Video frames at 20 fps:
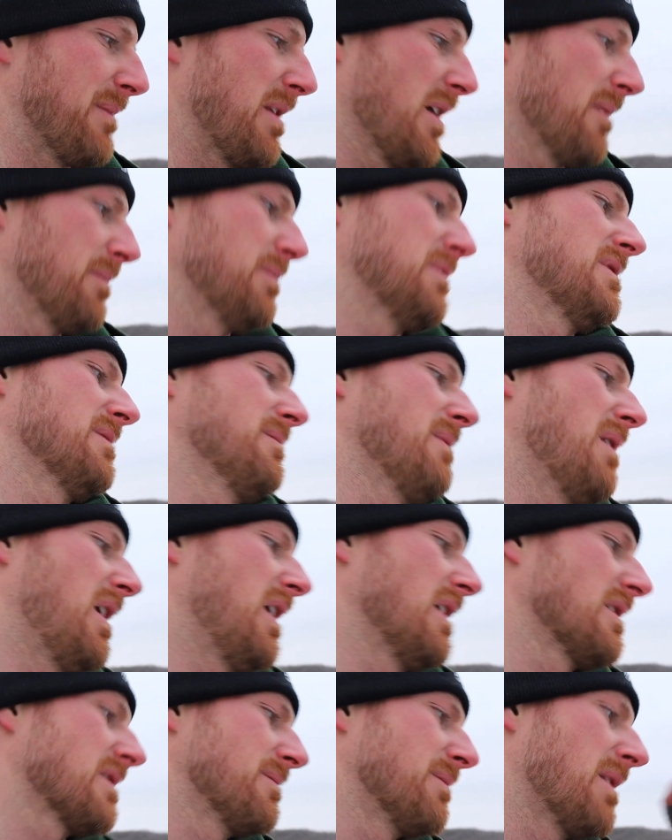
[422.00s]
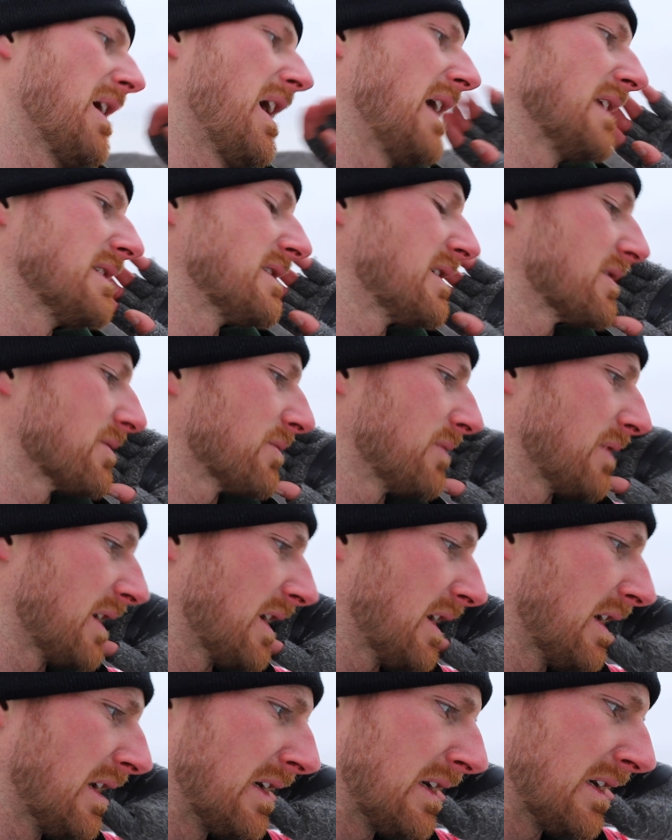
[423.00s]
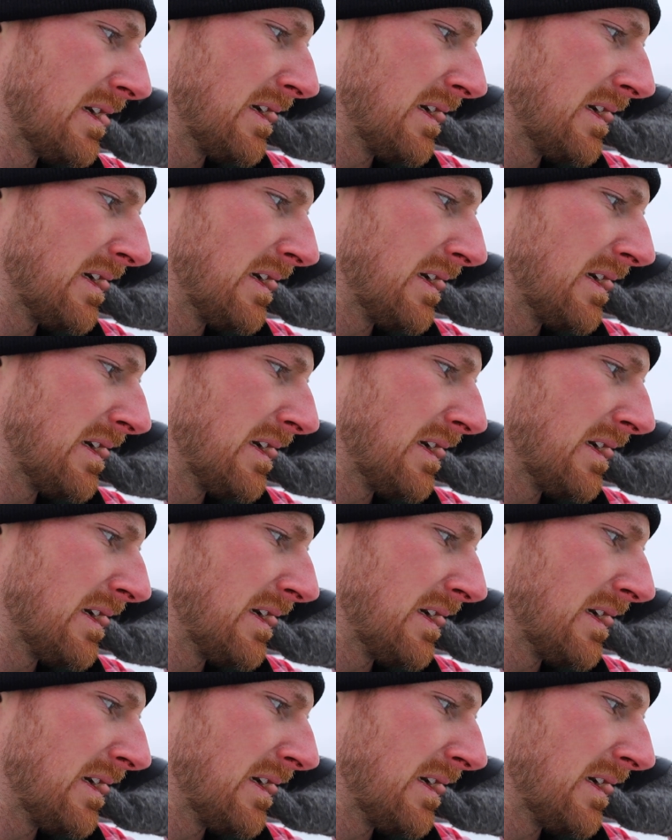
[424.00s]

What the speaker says: me up some awesome rods this winter.